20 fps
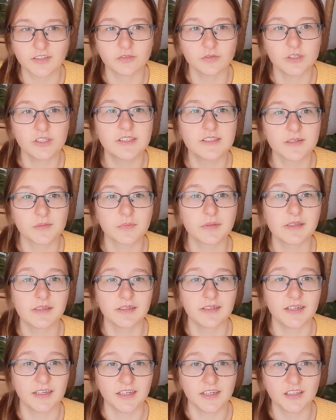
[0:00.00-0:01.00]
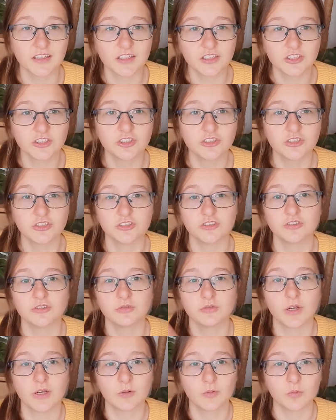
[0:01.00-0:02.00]
read something in English just
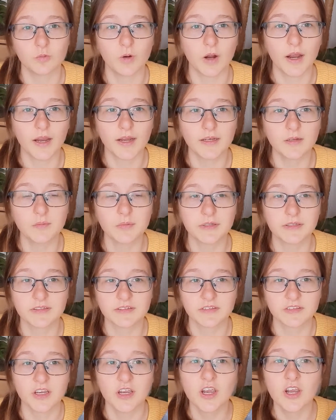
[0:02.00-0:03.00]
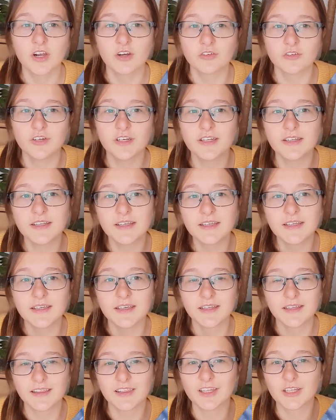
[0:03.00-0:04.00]
to unwind, because reading
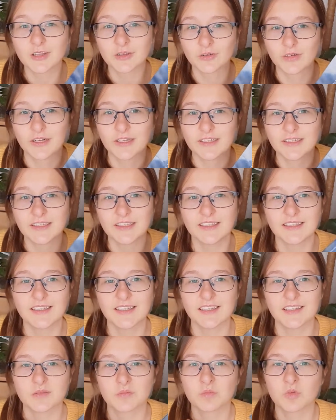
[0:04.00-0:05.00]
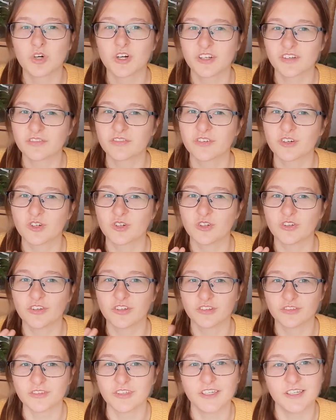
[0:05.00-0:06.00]
in Lithuanian is more difficult
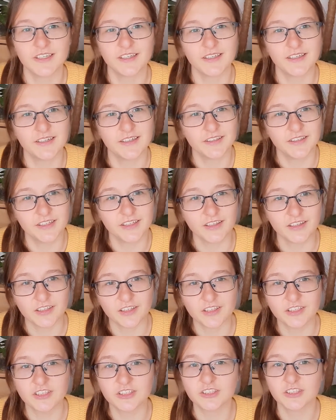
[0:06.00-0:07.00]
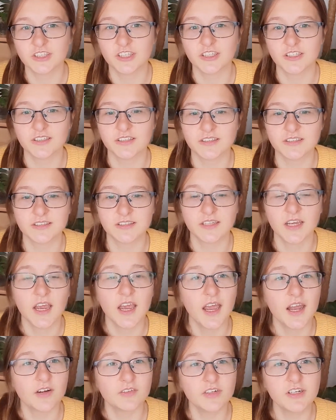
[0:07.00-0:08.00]
than reading in English.
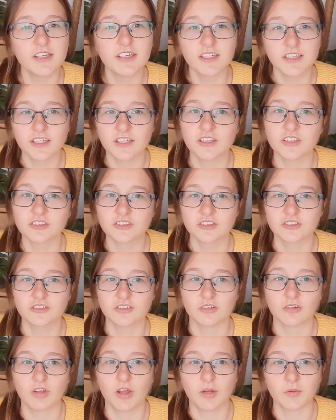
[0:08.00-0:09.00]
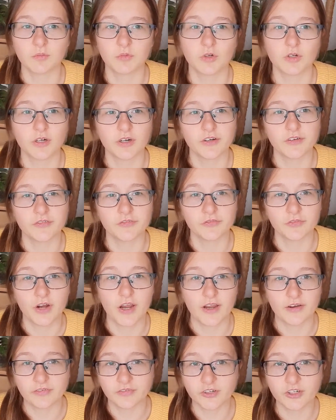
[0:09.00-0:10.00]
Reading in English is a lot more
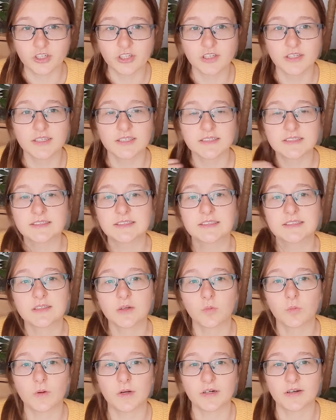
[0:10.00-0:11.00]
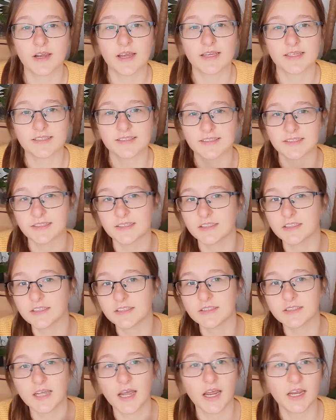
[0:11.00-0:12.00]
effortless, whereas in
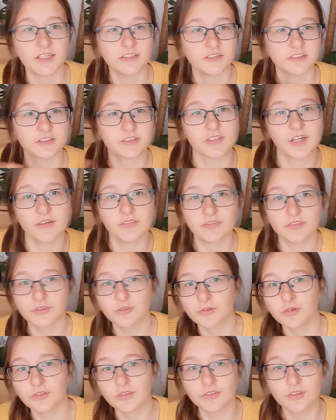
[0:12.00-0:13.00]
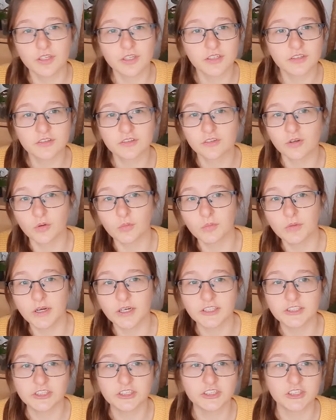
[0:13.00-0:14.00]
this I just have to think so
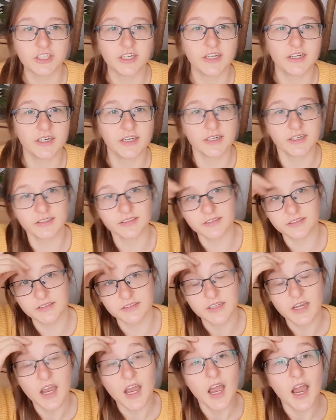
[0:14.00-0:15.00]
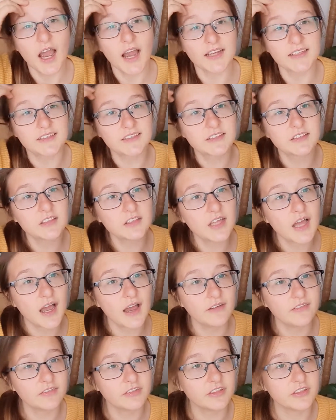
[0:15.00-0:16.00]
much, and I still
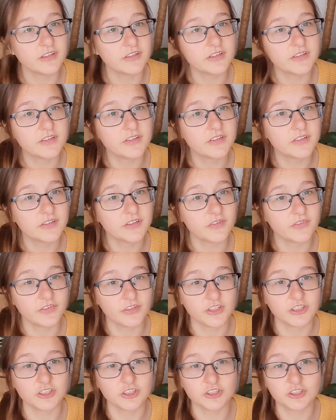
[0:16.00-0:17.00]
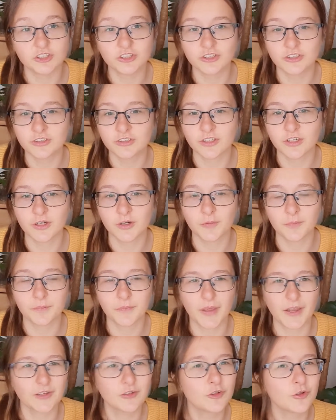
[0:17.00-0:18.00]
haven't finished.
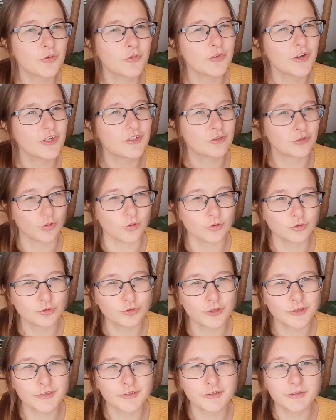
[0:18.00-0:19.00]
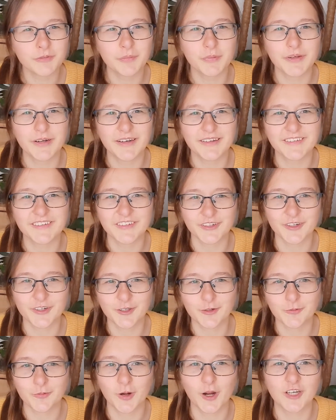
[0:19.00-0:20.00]
I don't know if I told you this, but I
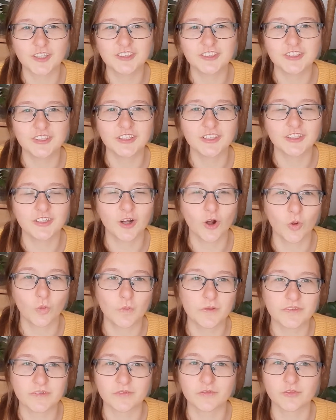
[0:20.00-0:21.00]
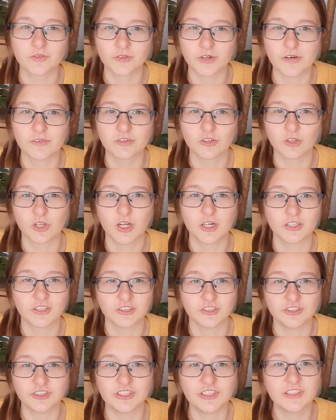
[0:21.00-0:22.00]
started watching Always and Forever Lara
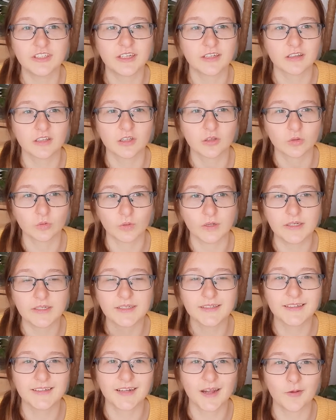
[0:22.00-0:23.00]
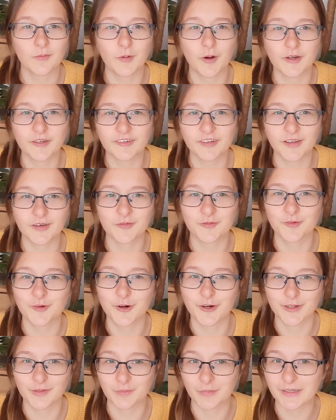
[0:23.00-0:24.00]
Jean in Lithuanian, and I watched like
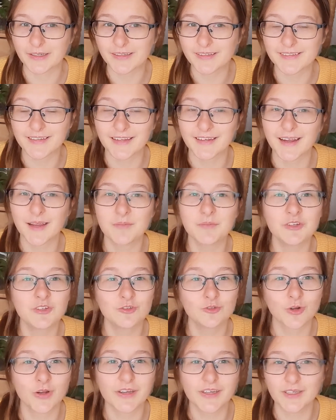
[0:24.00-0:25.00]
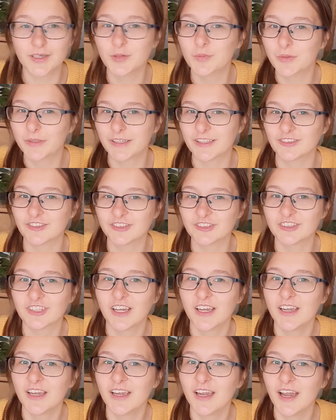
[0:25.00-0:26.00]
40 minutes and I'm enjoying it, but I
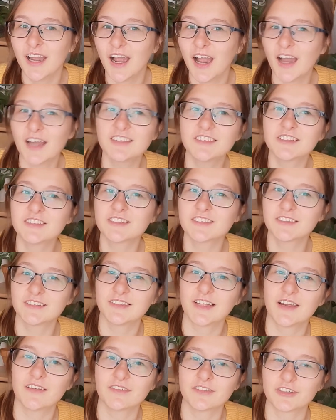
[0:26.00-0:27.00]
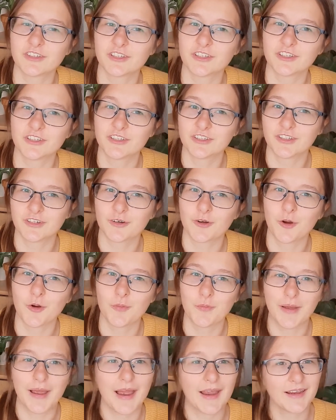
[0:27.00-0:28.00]
just never go
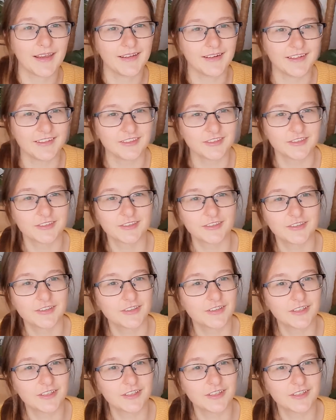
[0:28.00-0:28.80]
back, and I just